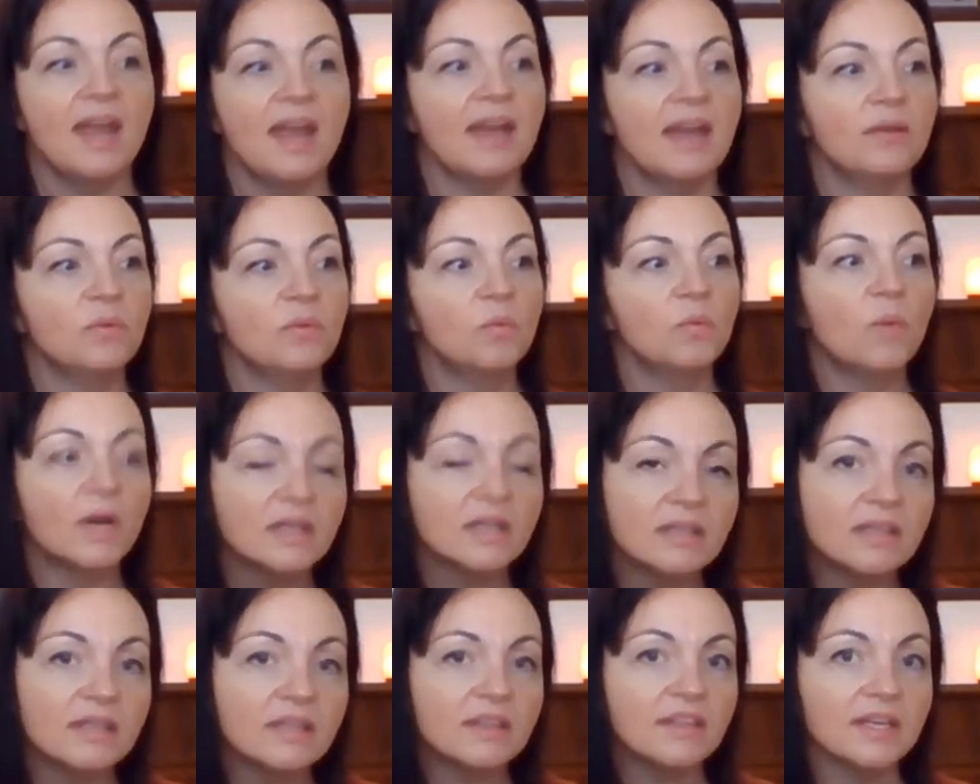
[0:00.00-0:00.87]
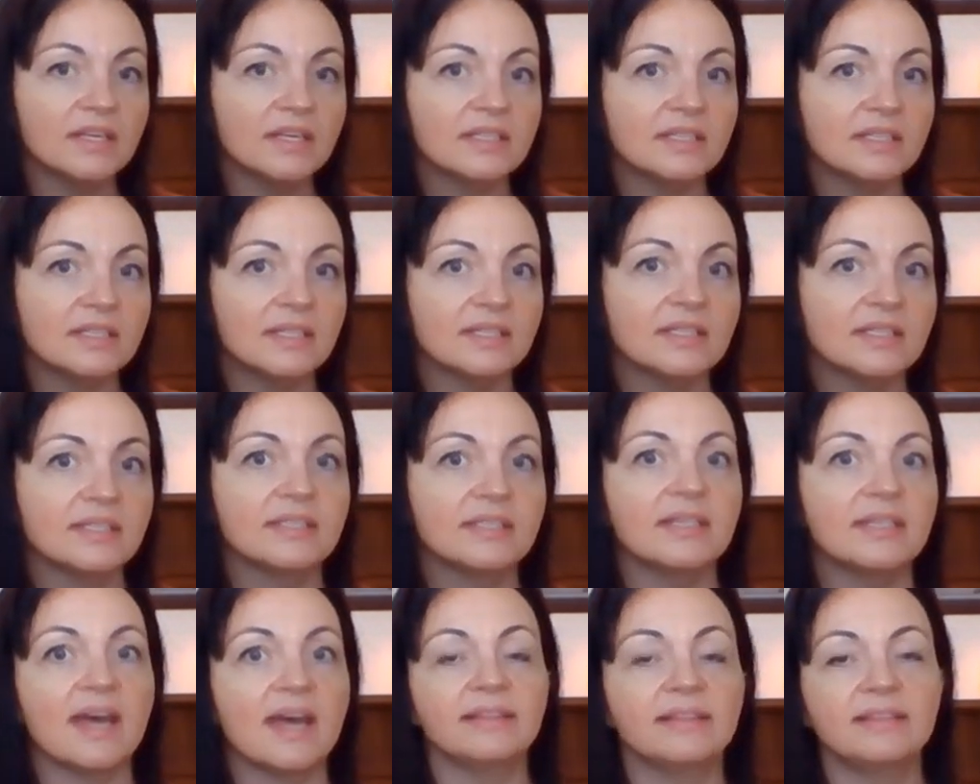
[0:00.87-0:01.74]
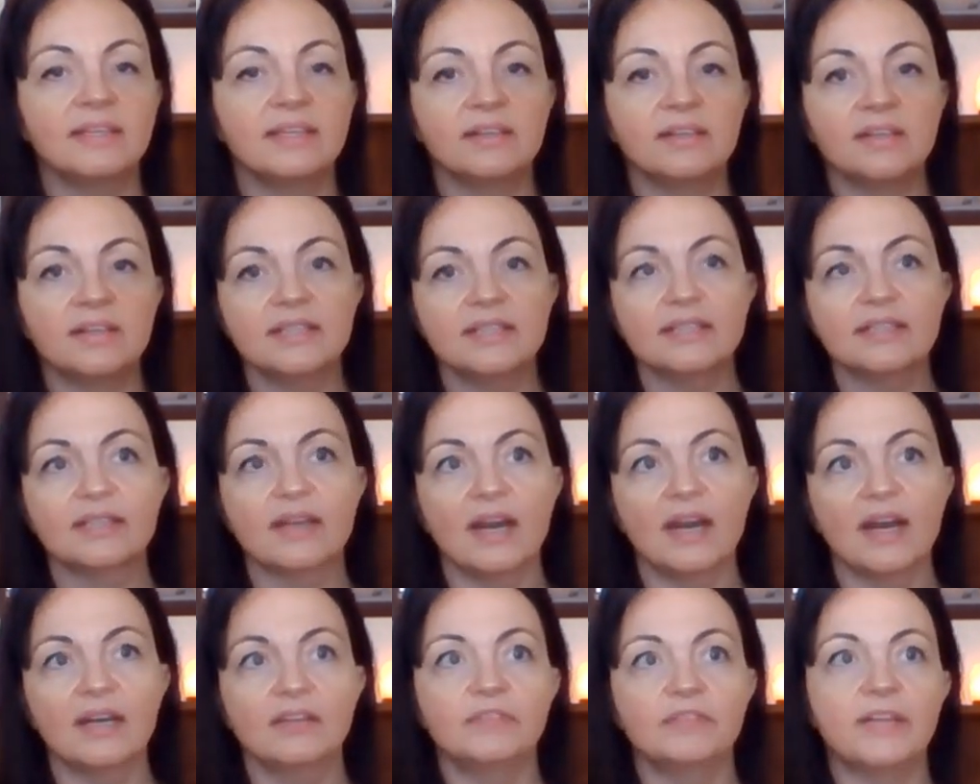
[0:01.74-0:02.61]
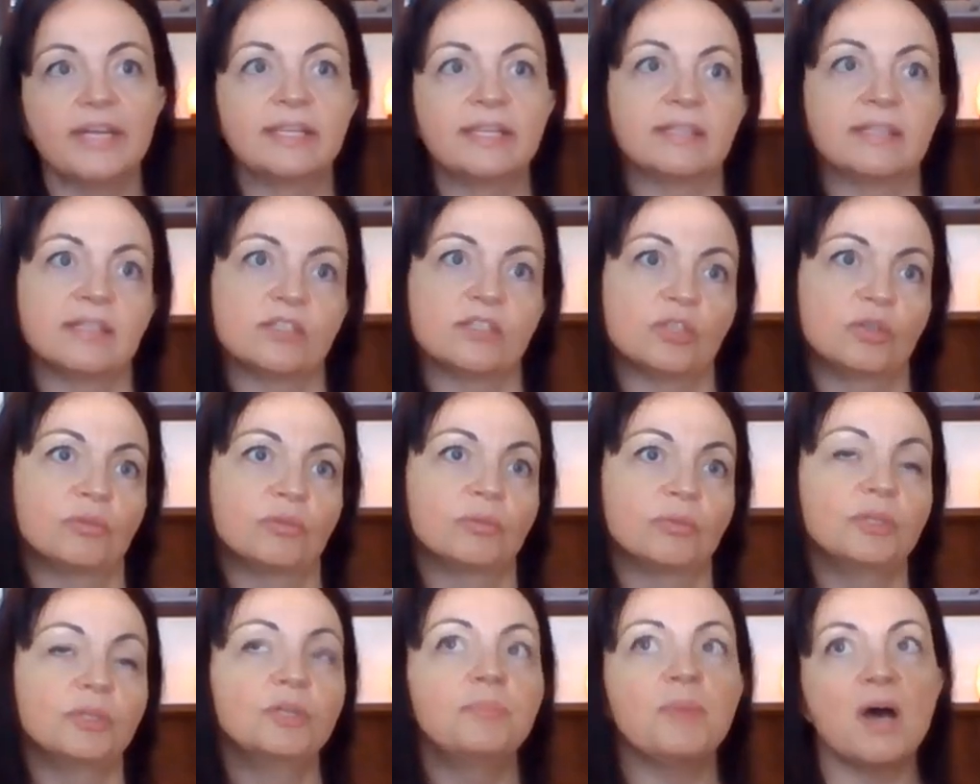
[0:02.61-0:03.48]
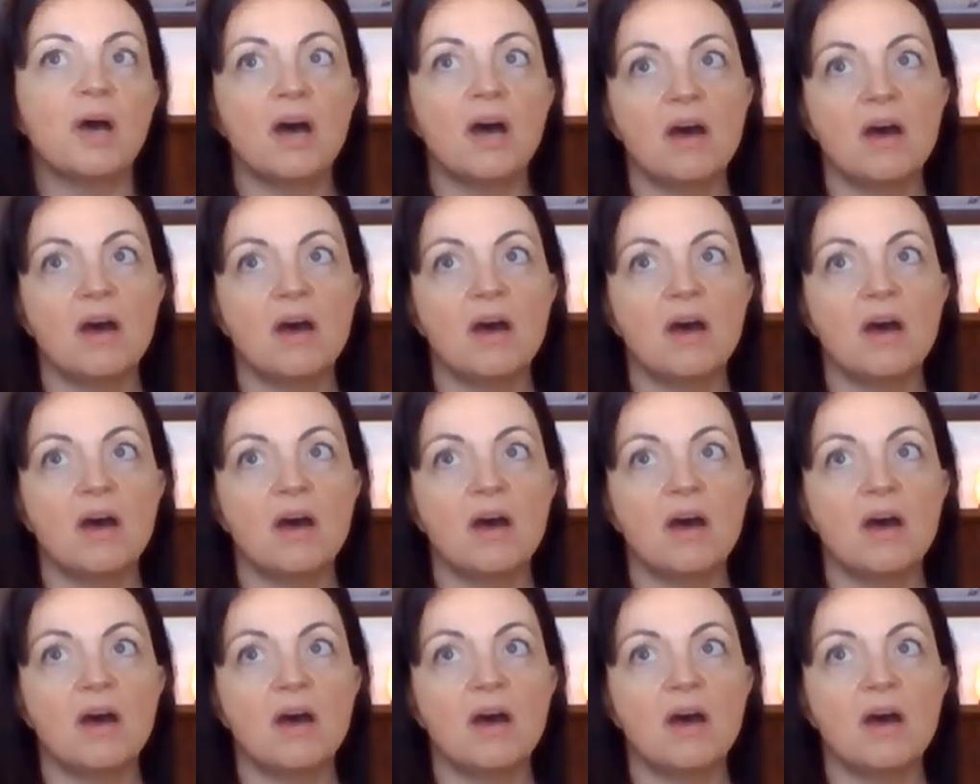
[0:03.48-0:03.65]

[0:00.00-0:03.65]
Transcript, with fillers: And one of the things is is that there is kind of like this group